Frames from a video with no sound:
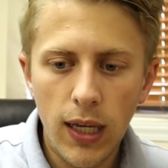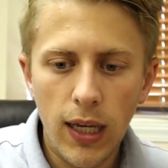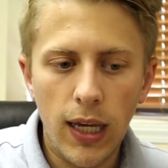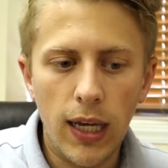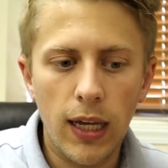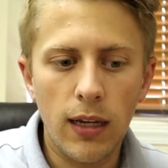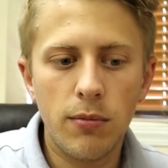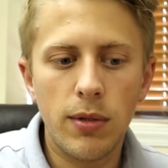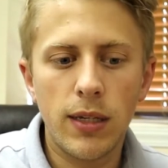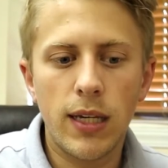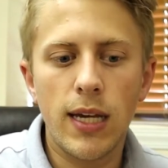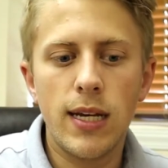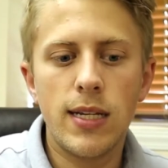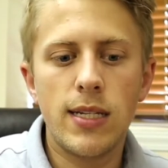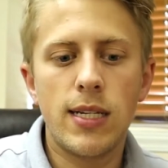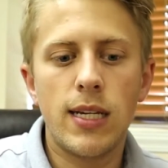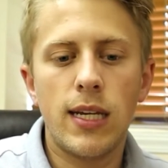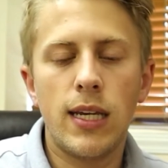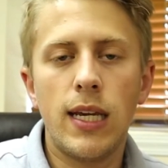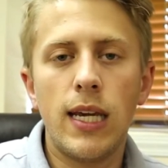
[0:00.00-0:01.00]
and
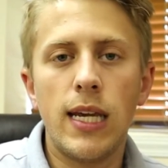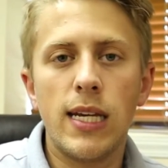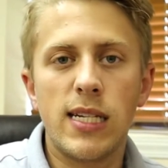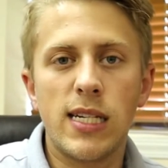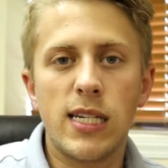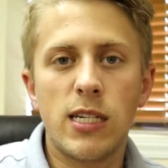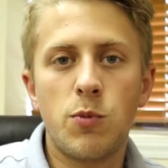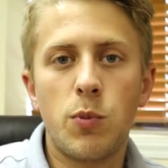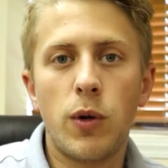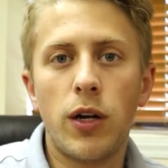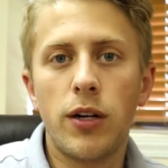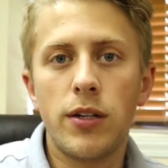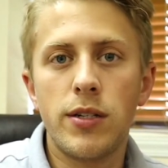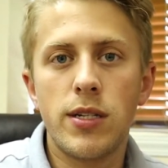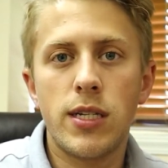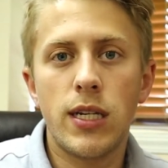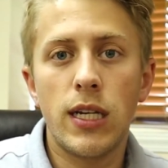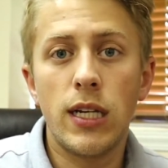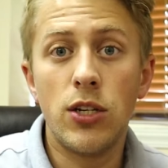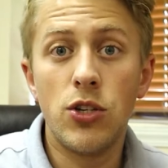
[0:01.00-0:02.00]
because he has
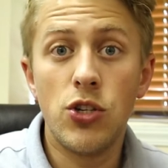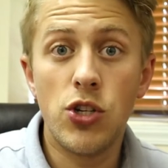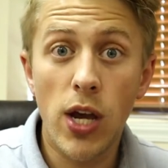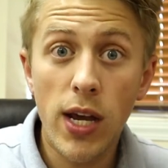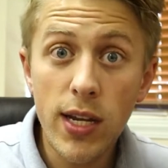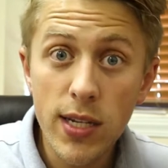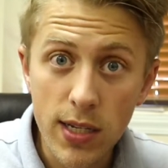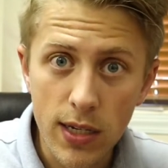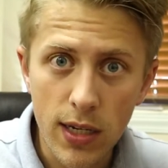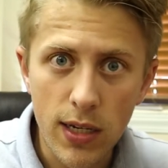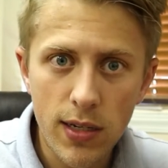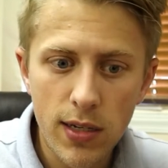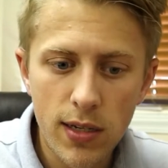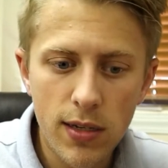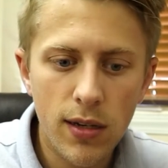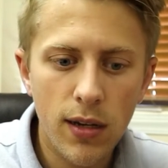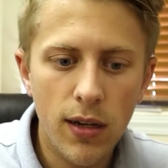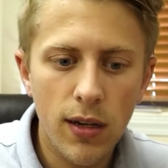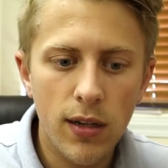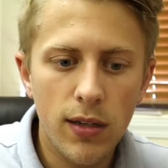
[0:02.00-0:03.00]
experienced
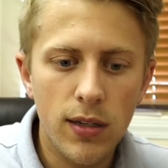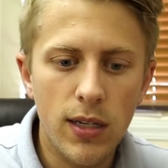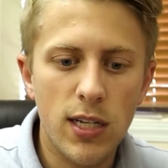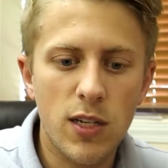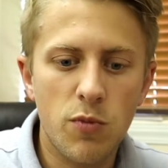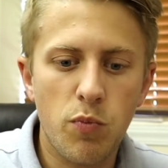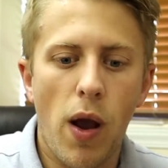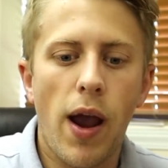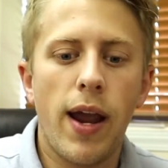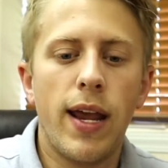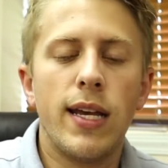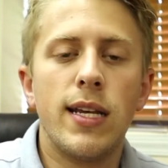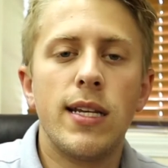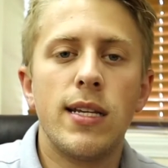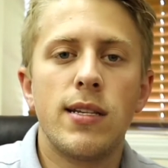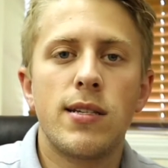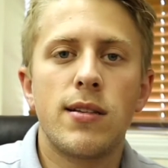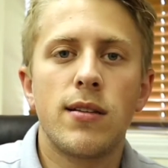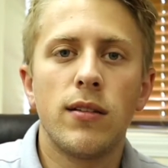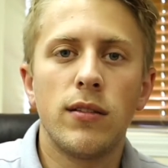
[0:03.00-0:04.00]
injustice despite
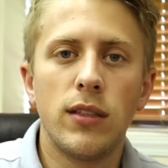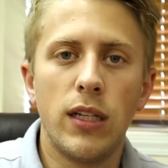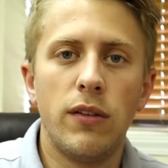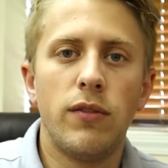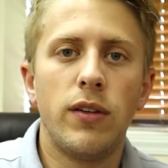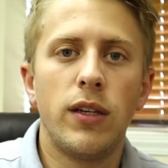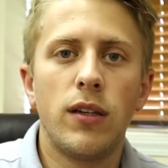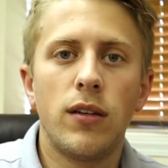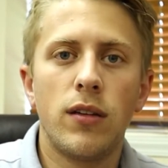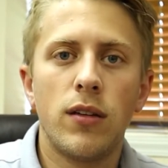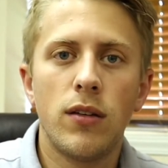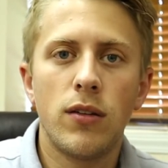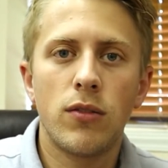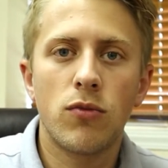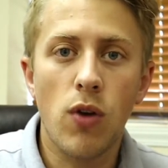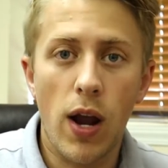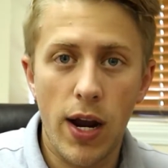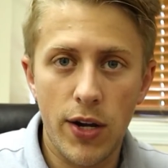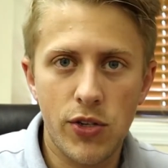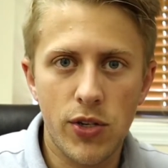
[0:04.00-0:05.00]
his living
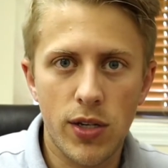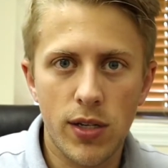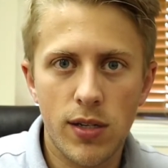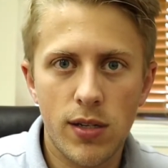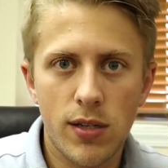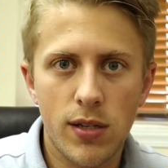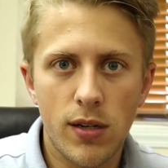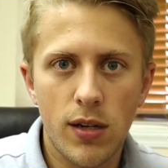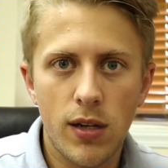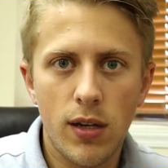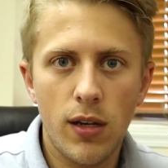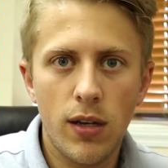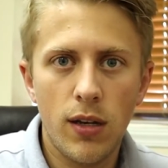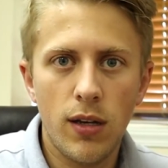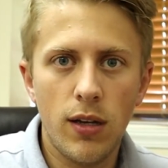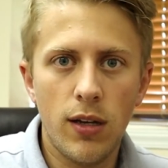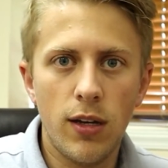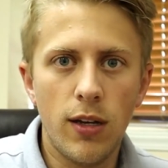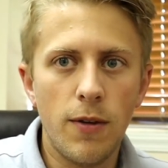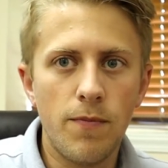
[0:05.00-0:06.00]
righteous.
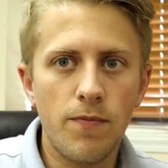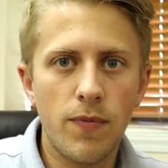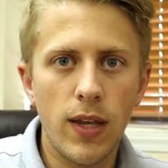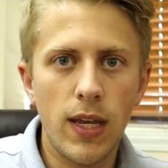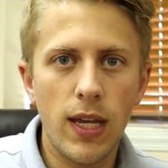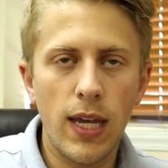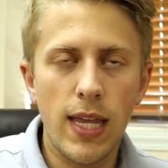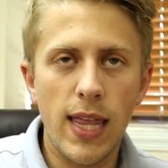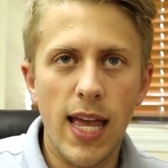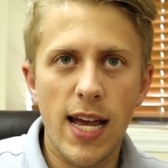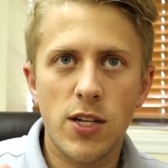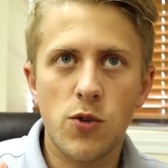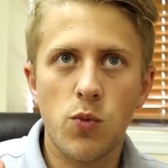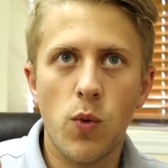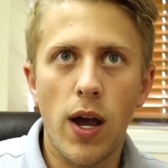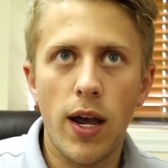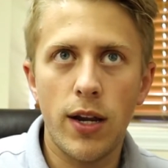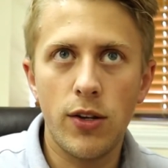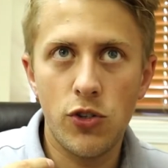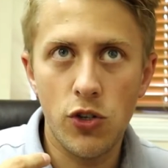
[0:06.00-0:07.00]
And that's
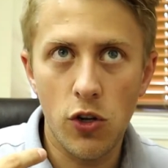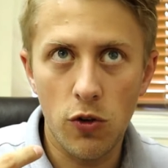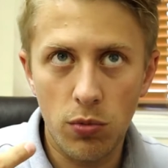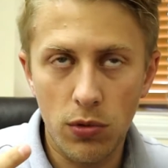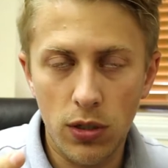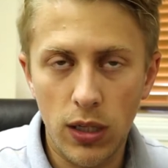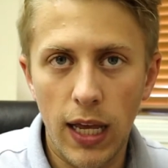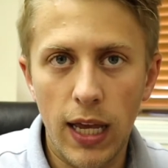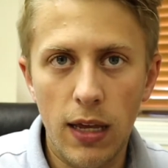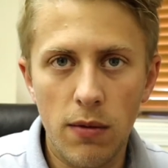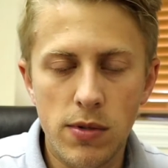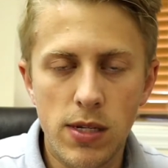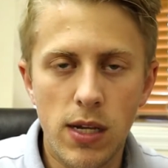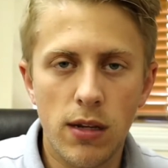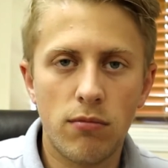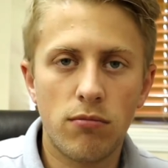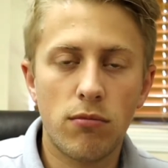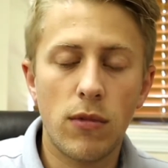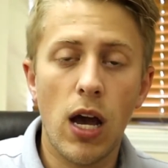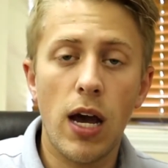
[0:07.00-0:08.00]
why Job claims
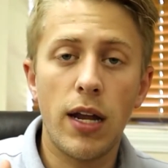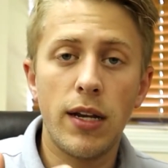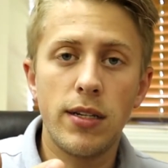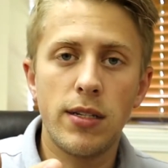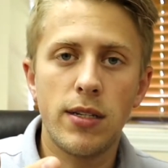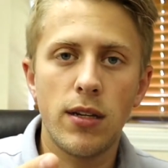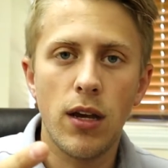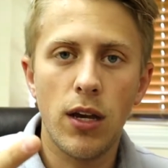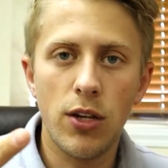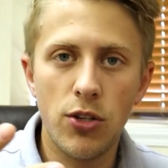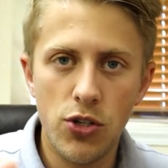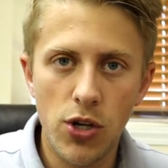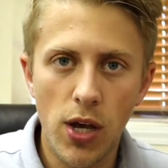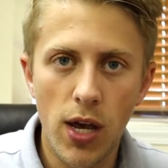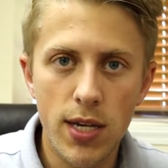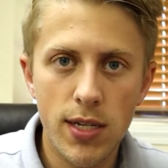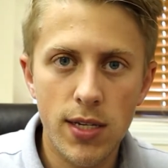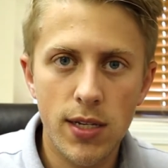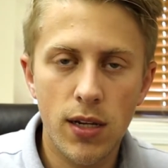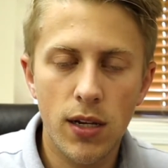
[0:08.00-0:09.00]
that God is
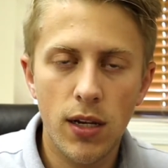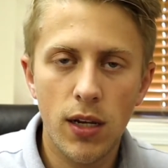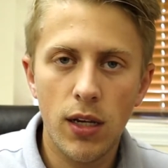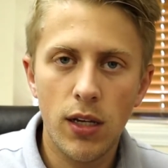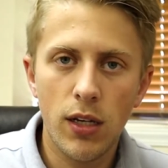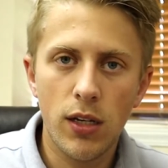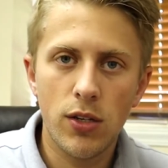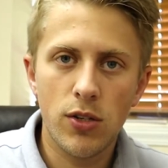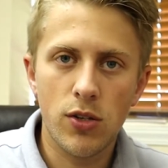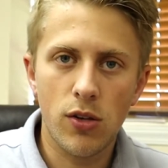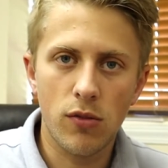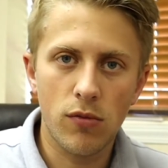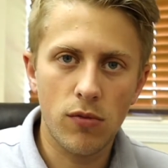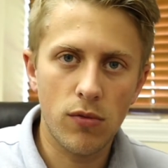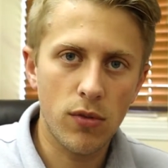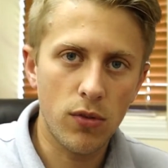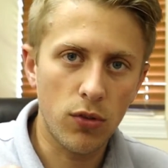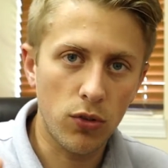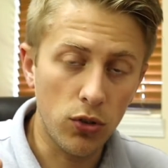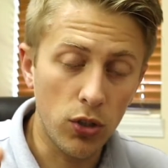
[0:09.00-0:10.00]
unjust. So
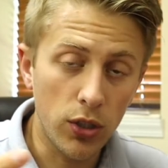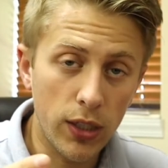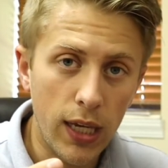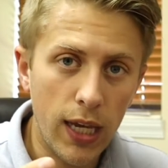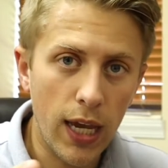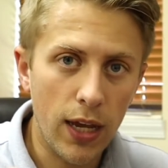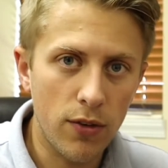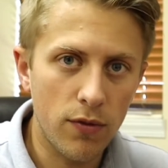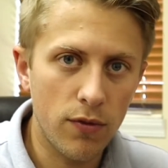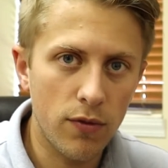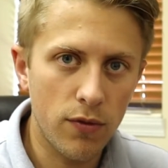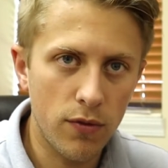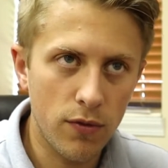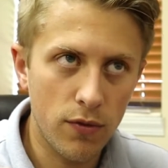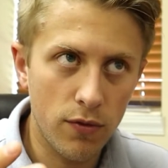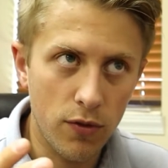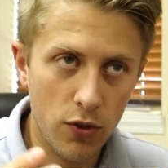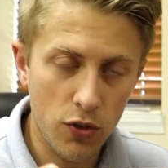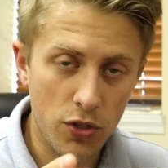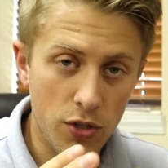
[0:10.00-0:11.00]
looking at
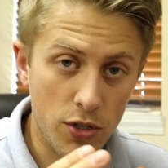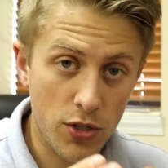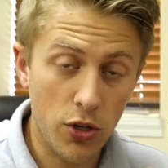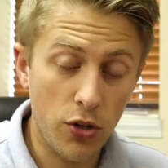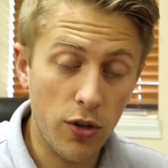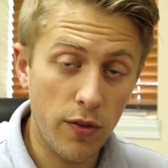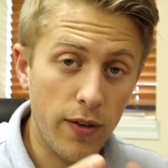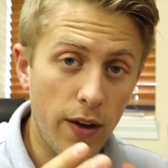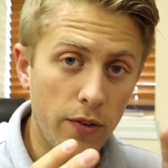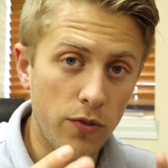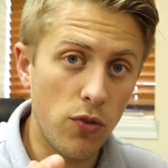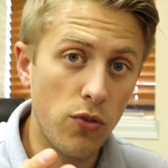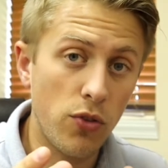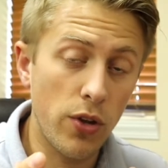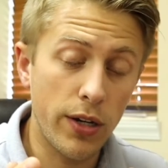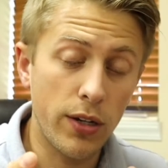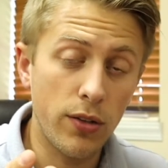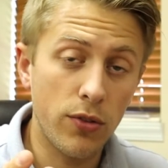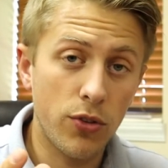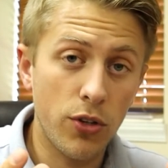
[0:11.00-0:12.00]
verses 35
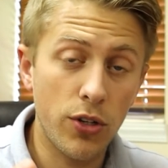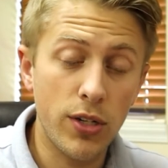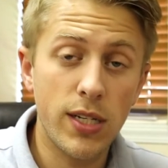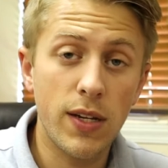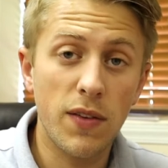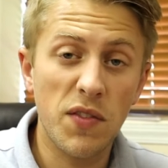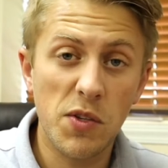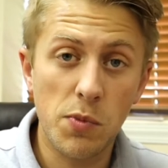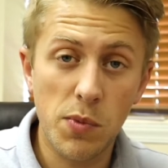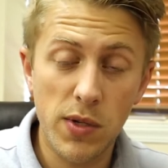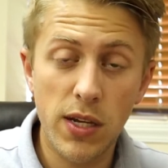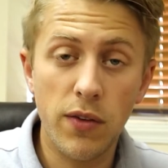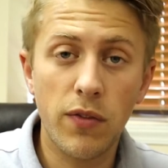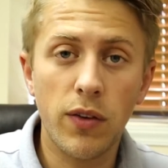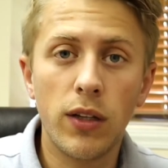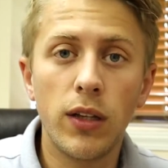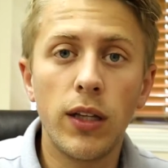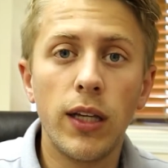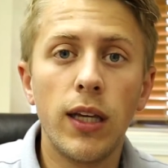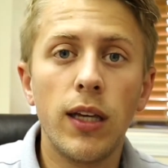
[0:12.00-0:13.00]
to 37
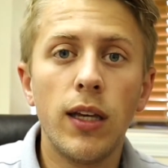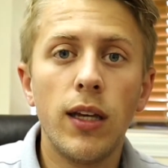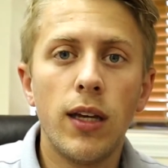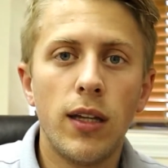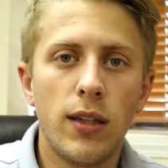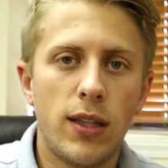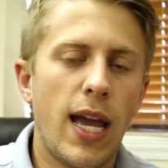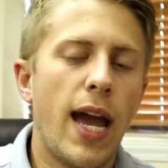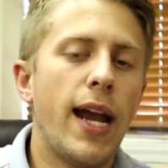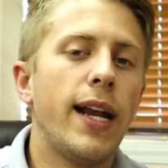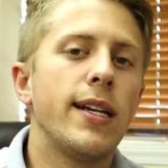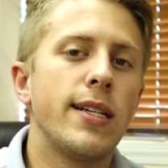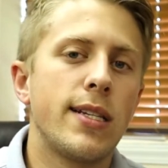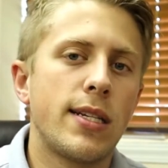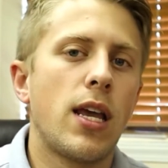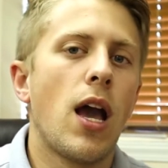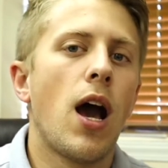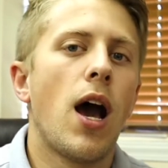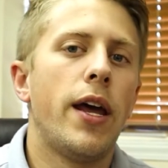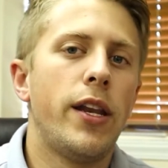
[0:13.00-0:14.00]
specifically, that is
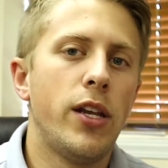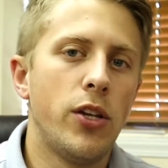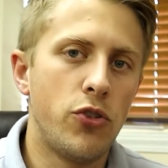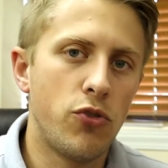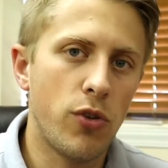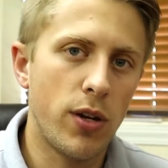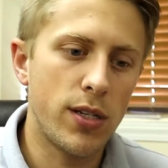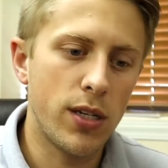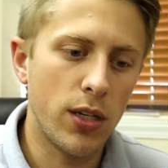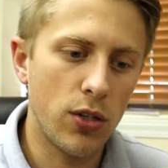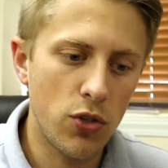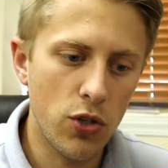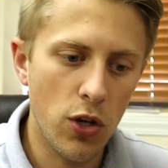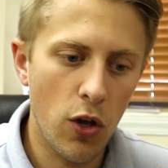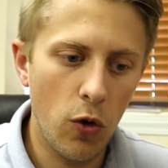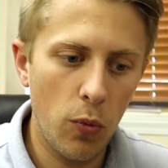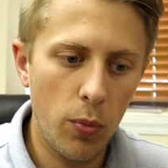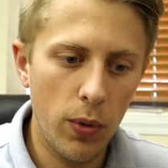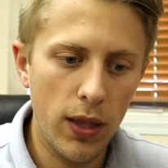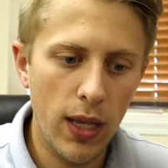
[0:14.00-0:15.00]
God addressing
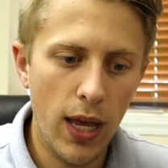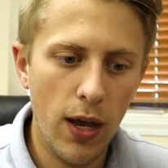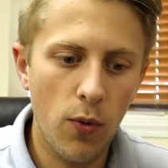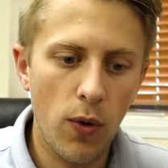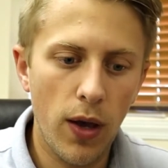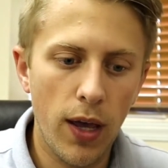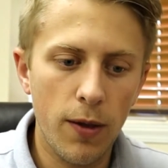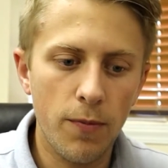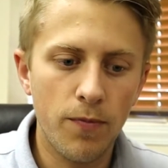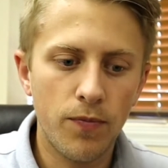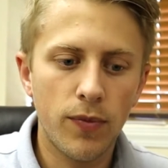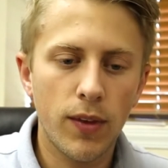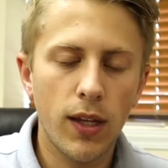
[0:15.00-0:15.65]
Job in that way.